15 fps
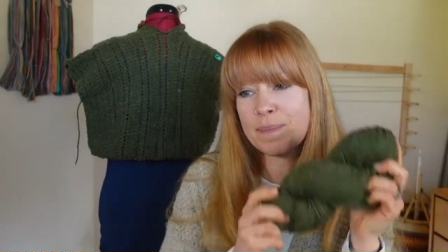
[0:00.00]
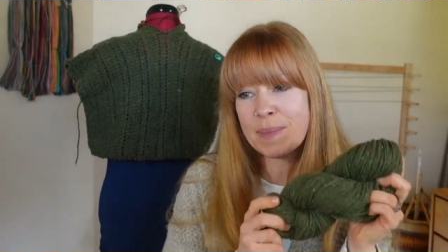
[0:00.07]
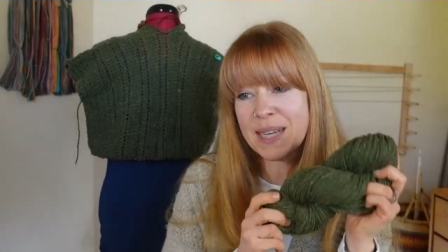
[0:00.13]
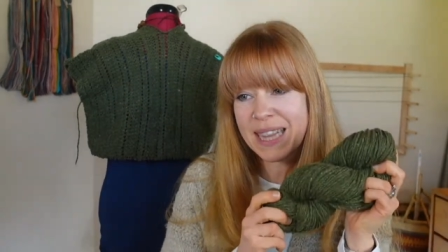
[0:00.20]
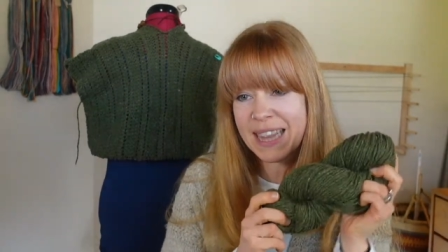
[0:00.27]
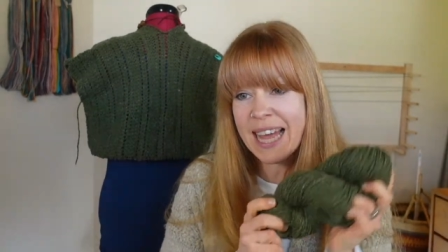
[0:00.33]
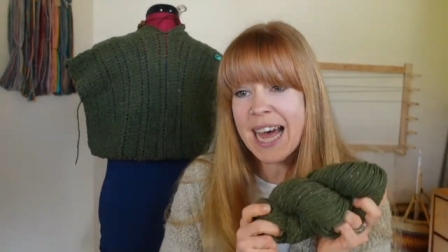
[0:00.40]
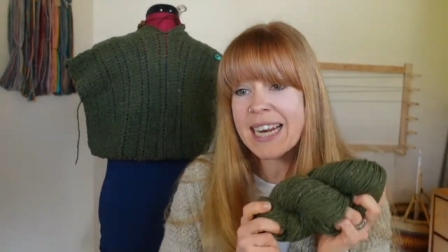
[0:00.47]

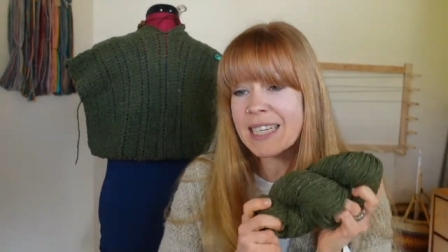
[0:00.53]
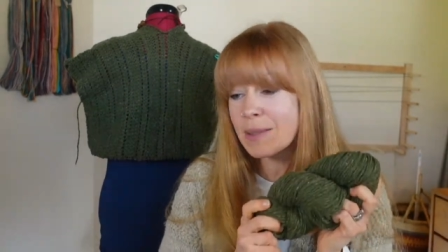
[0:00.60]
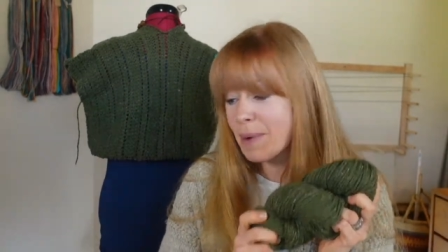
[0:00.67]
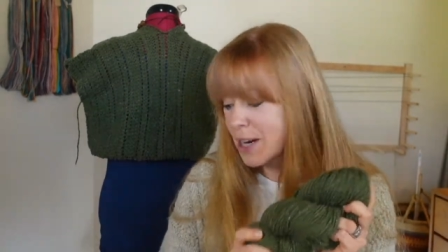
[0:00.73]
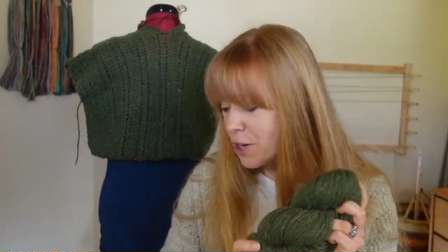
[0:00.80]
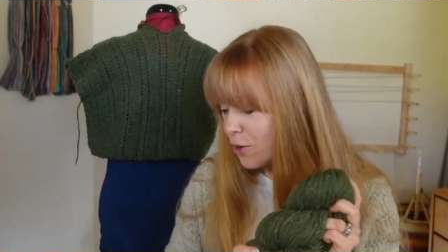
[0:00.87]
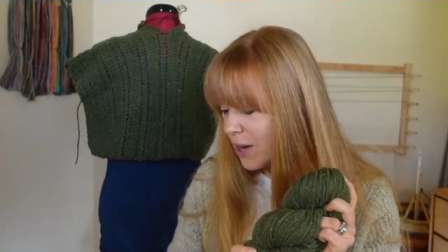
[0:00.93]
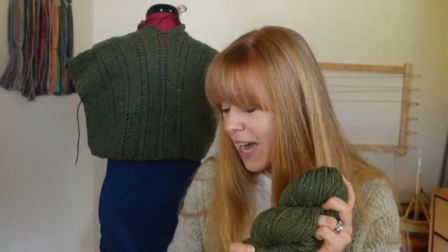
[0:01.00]
But that is
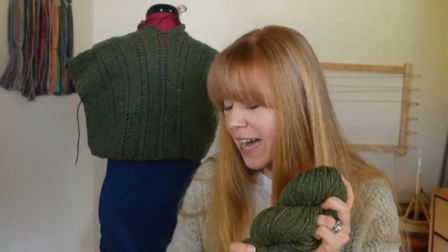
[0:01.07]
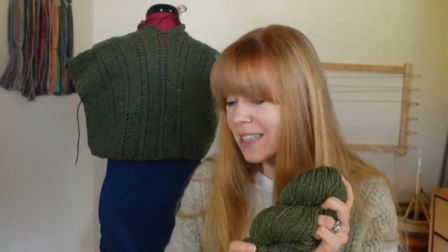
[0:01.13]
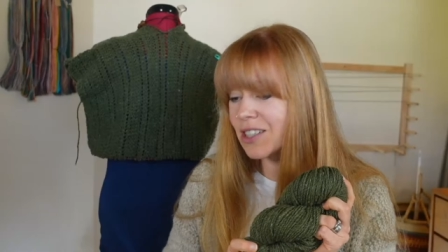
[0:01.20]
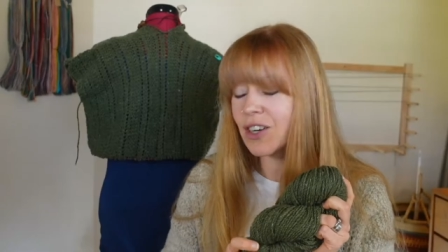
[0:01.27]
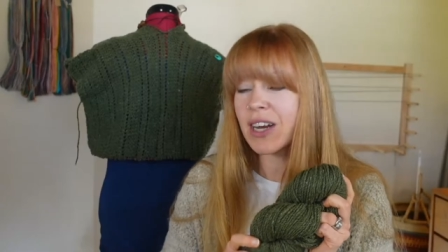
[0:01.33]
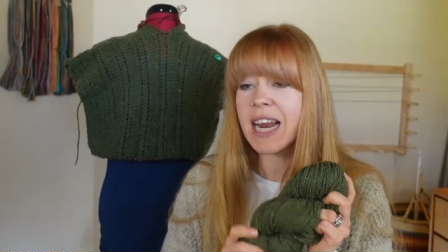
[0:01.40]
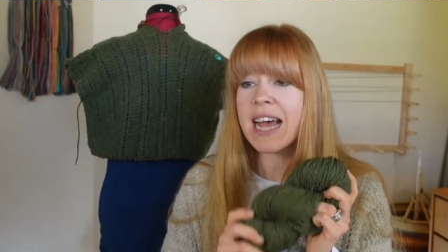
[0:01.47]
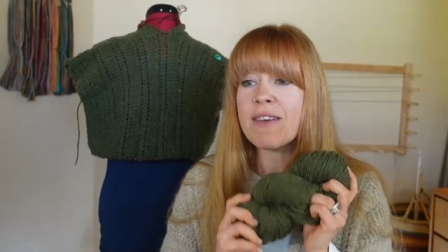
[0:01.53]
my new
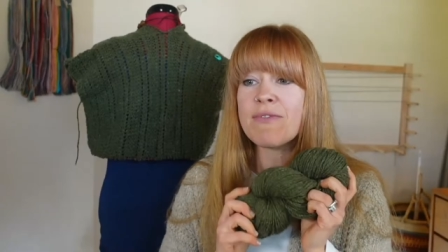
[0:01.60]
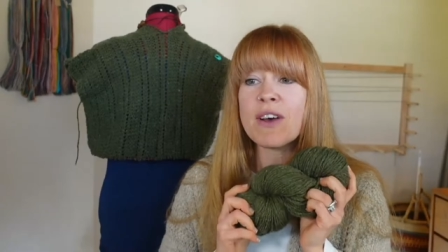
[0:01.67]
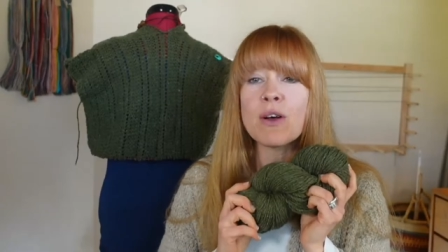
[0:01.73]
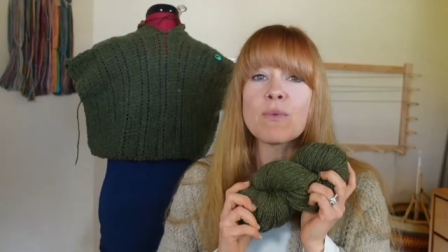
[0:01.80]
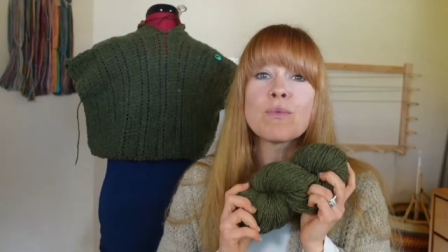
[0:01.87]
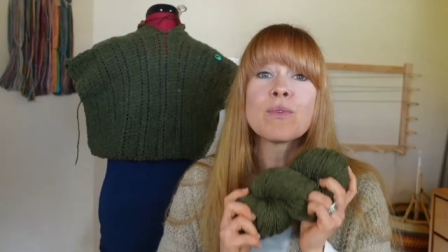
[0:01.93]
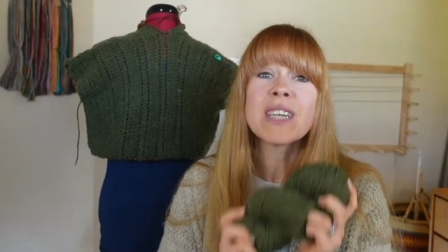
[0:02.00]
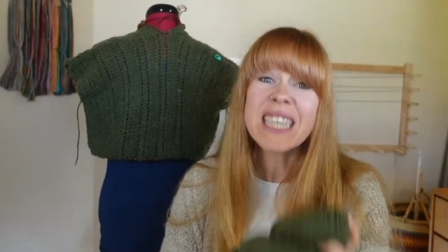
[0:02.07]
cast on. I
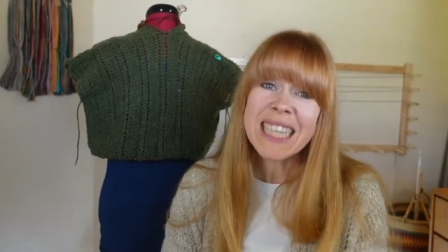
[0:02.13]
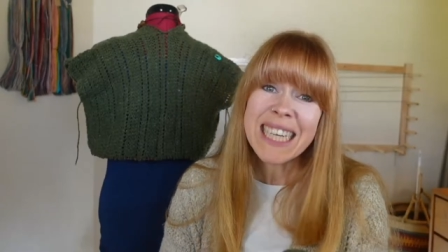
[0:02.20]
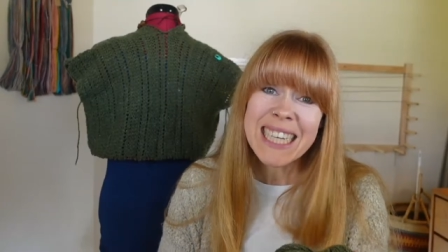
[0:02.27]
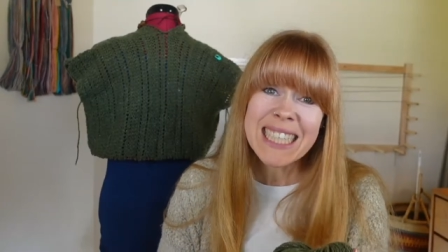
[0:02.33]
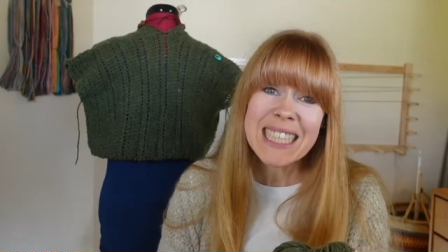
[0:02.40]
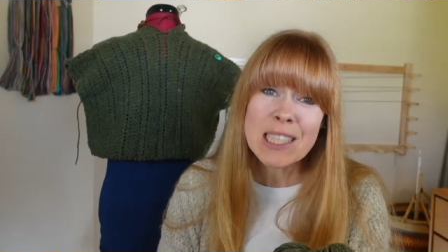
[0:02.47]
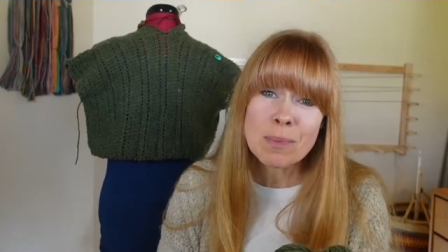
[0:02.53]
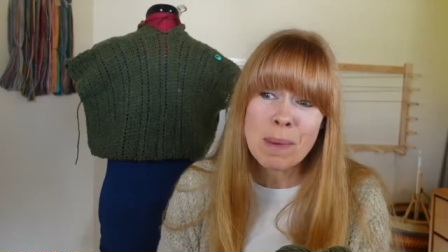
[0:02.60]
felt really
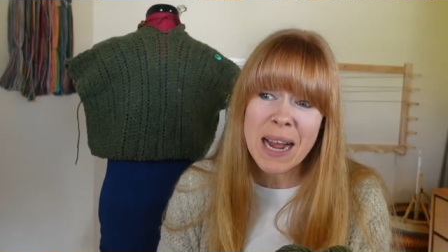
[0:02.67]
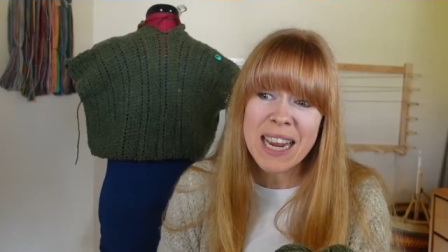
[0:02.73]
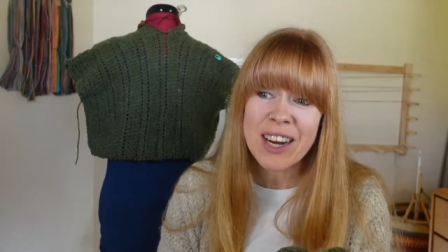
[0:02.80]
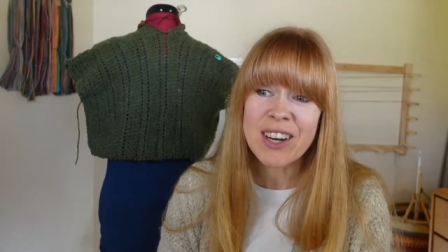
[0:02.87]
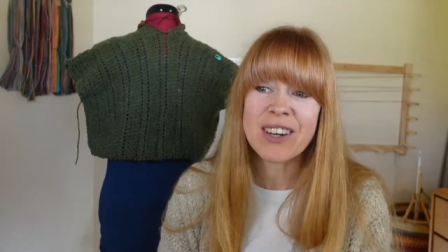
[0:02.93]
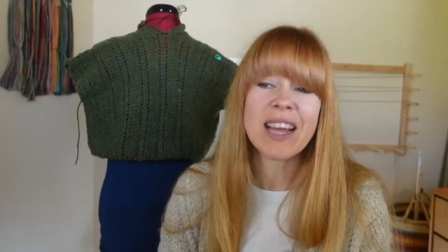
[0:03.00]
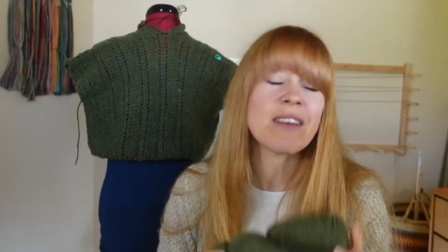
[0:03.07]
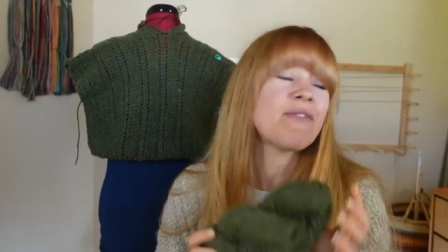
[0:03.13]

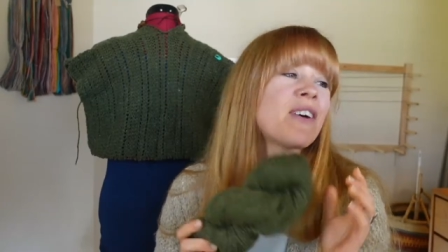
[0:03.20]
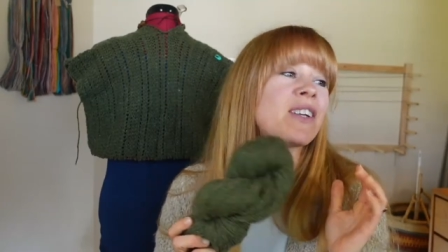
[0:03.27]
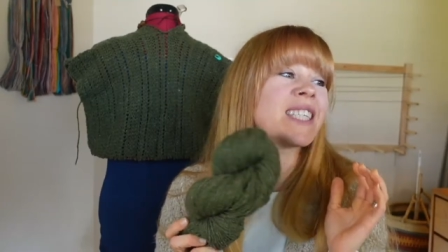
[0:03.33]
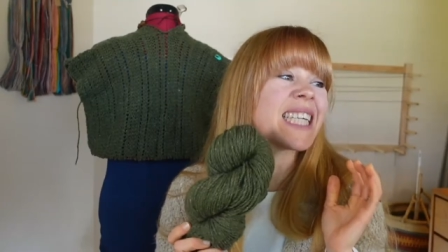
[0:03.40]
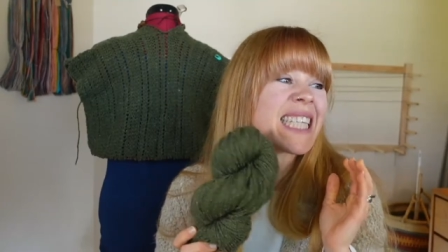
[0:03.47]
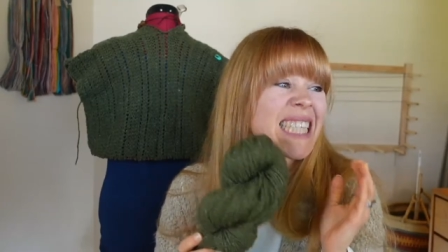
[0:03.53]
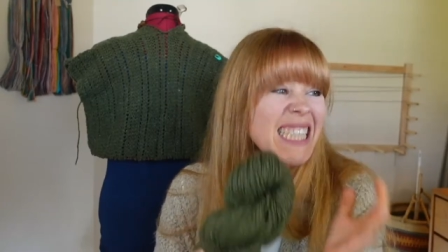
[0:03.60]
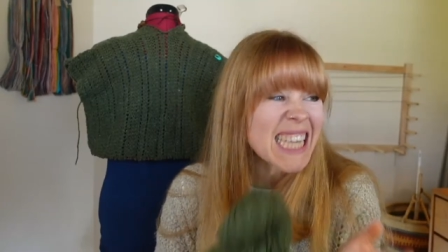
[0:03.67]
inspired. I
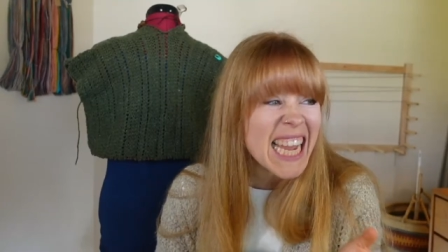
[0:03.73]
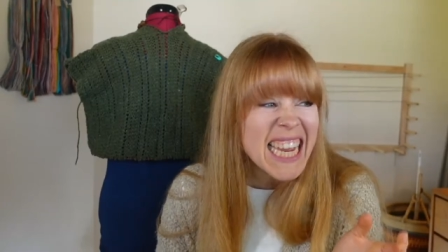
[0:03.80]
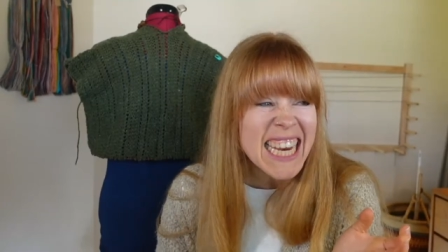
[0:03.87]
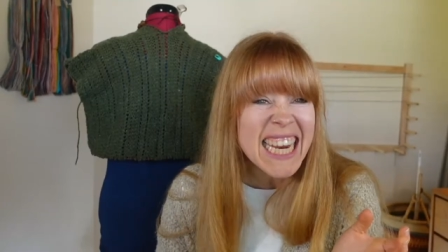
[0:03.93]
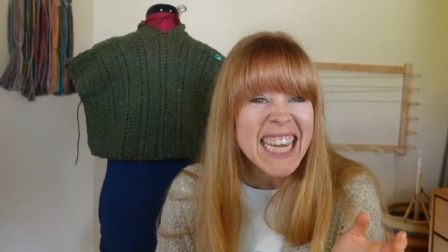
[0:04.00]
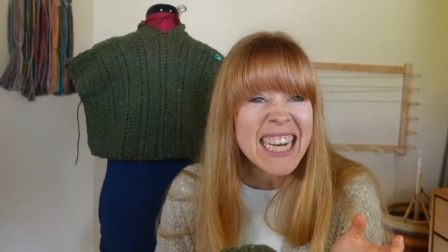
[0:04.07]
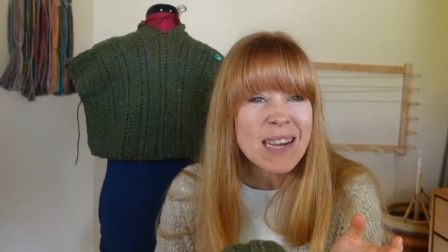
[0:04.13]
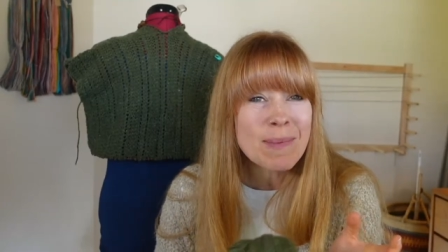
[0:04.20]
felt
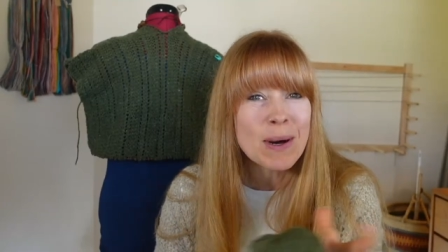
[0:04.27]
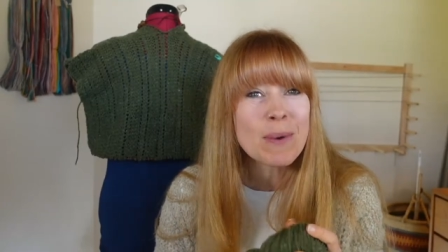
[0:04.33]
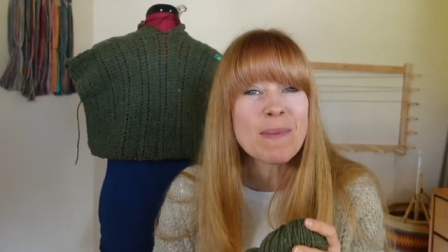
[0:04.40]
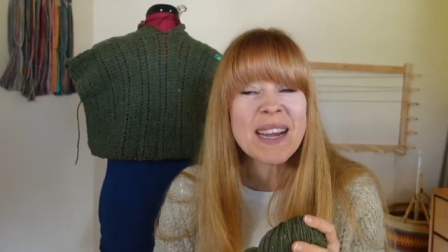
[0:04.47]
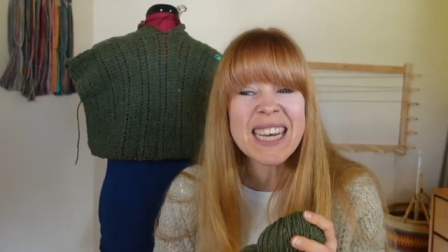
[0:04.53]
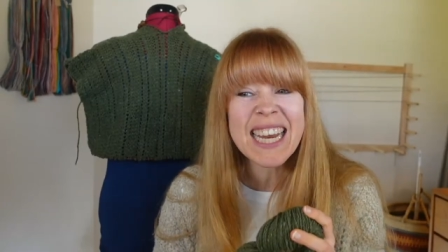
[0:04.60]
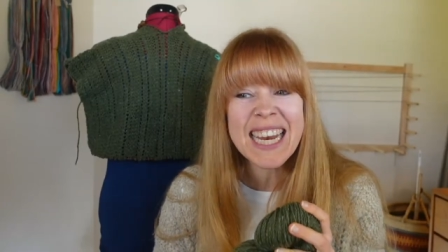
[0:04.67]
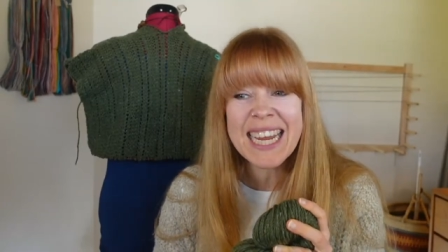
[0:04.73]
excited about
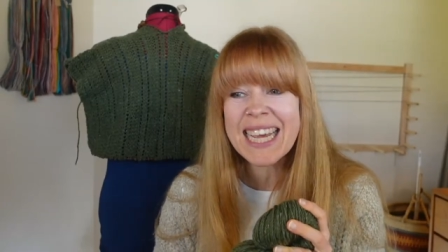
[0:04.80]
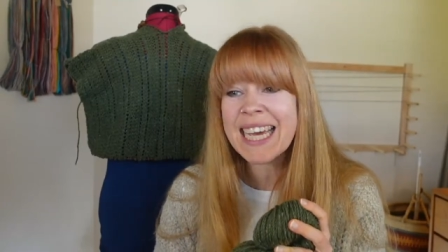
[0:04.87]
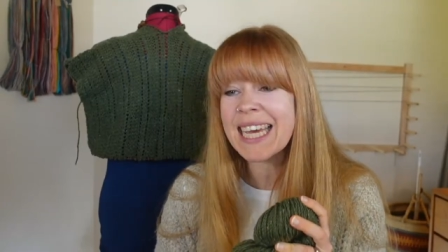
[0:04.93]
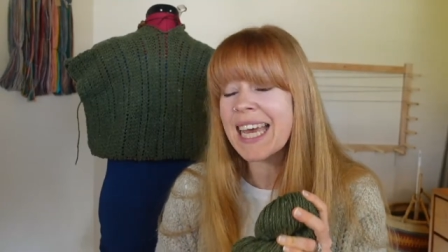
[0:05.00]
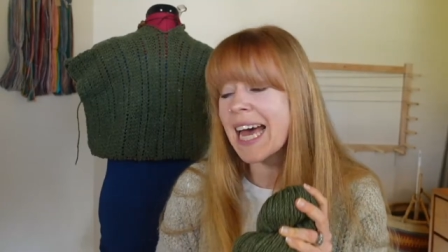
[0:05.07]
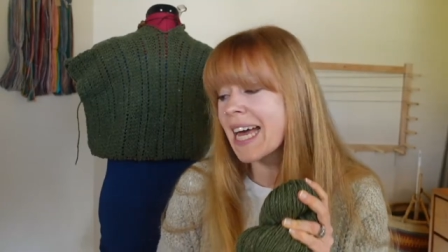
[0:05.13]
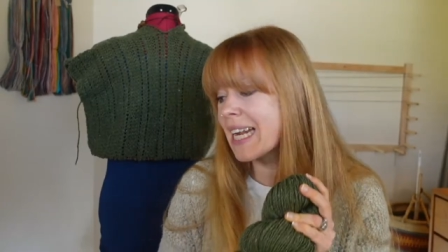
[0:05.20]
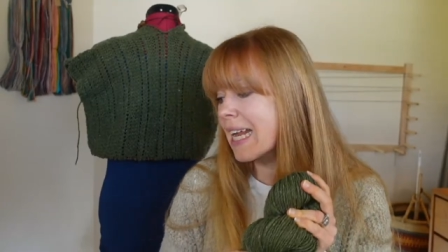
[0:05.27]
my knitting
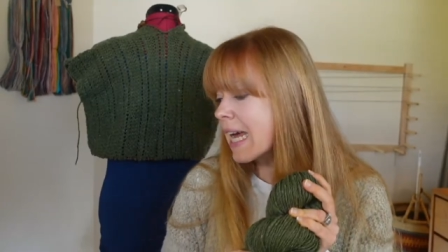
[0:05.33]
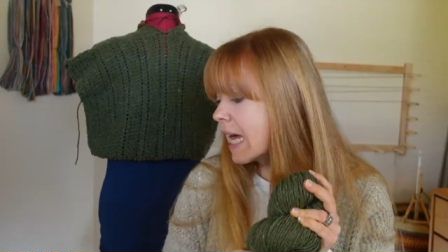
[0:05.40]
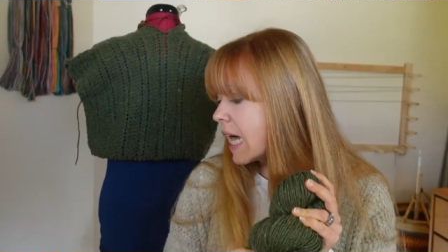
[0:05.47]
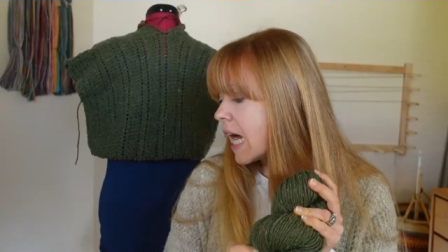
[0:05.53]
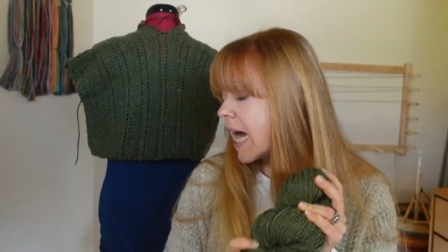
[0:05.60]
again.